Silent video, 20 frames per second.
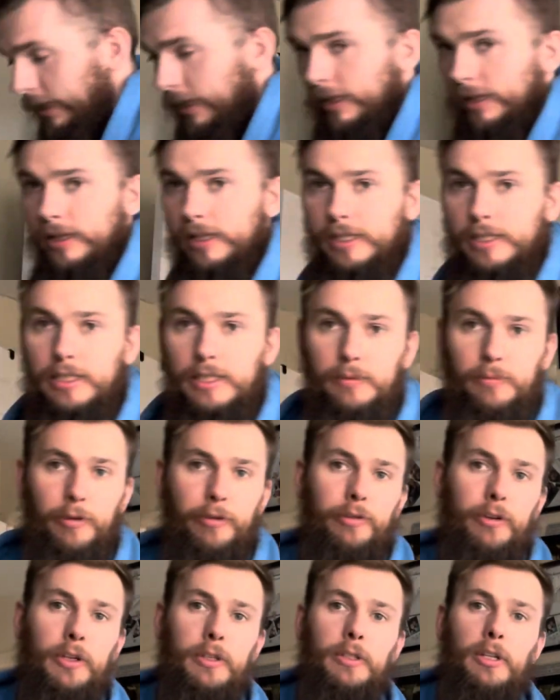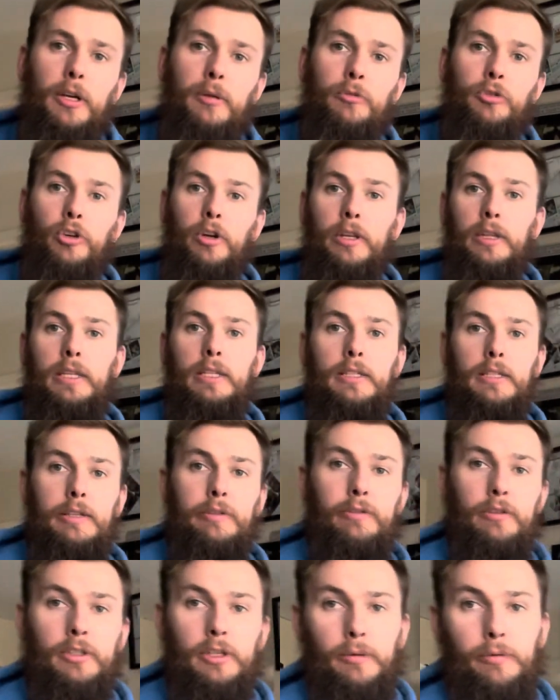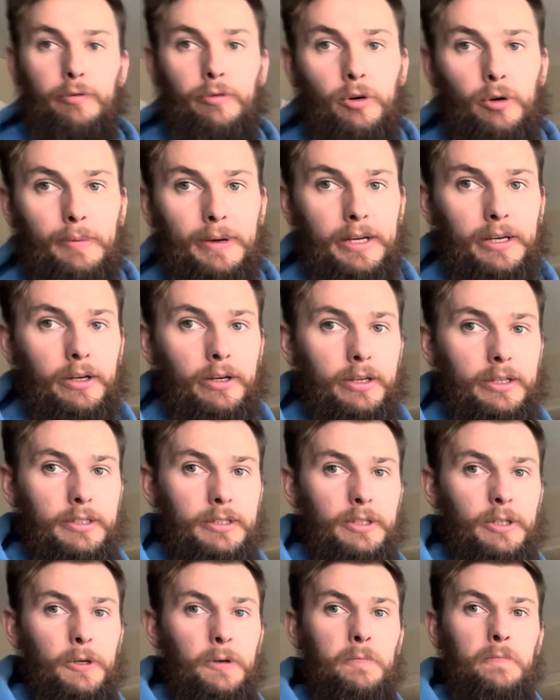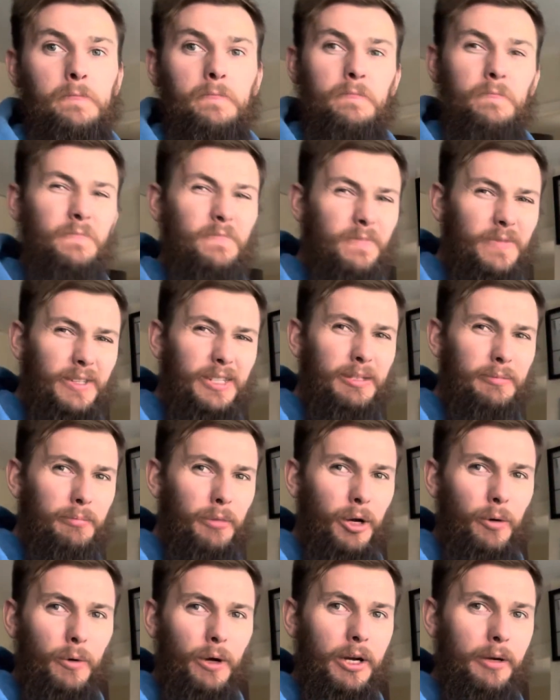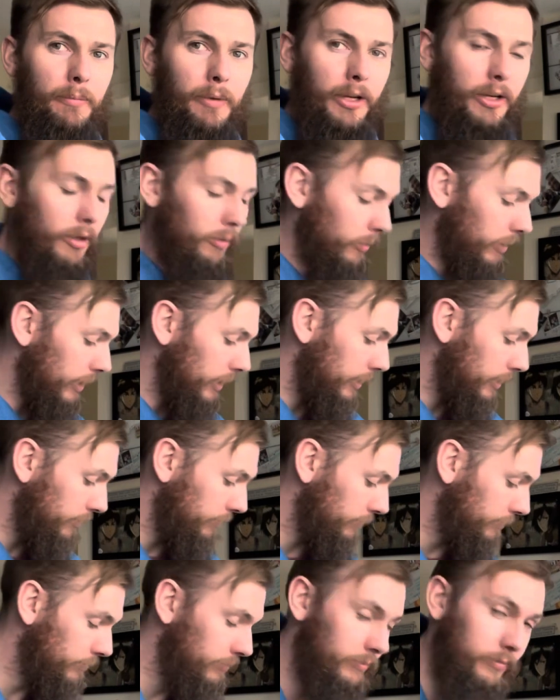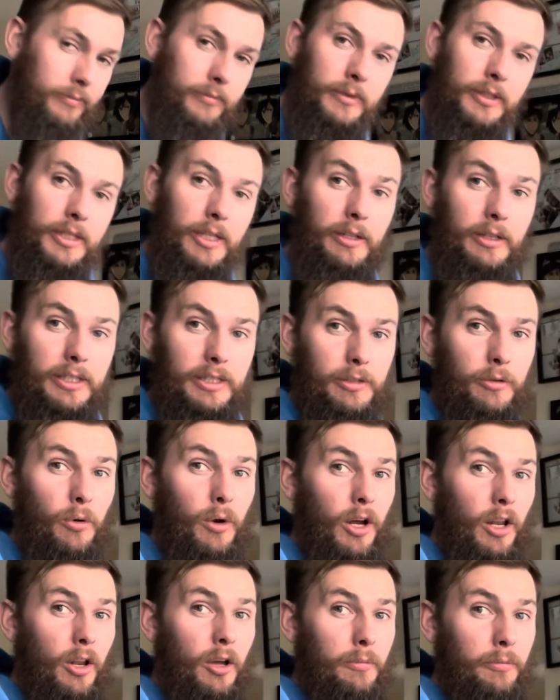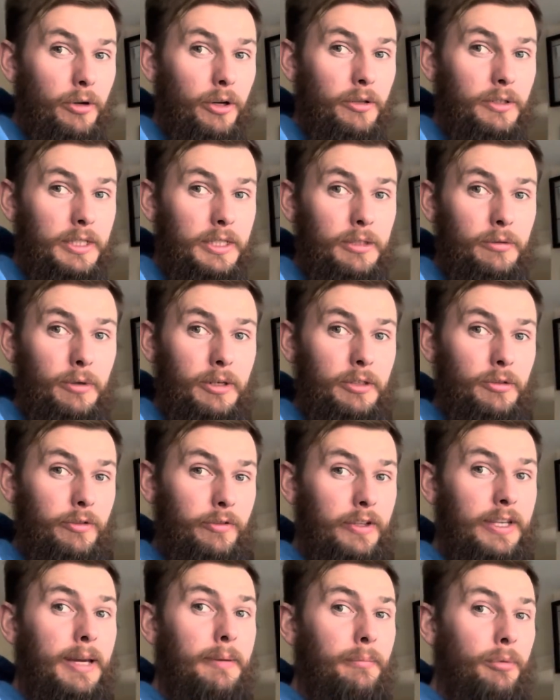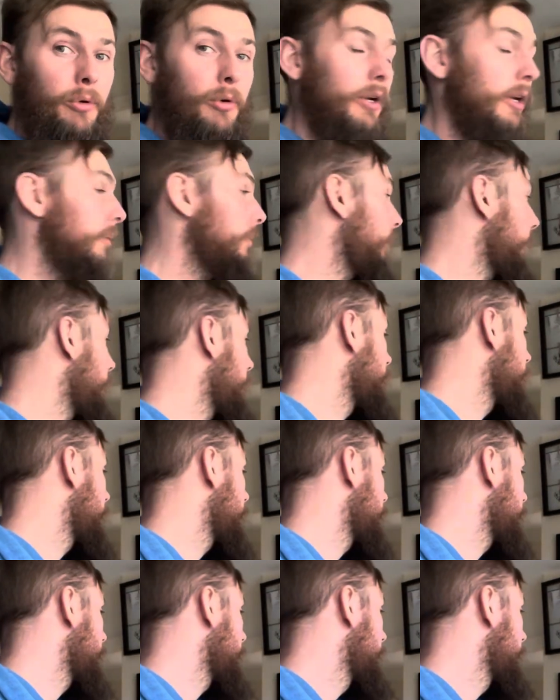This is my first time trying this different type of format guys, so might work, might not work. So this is quite a long process as well, so if you get bored I apologise.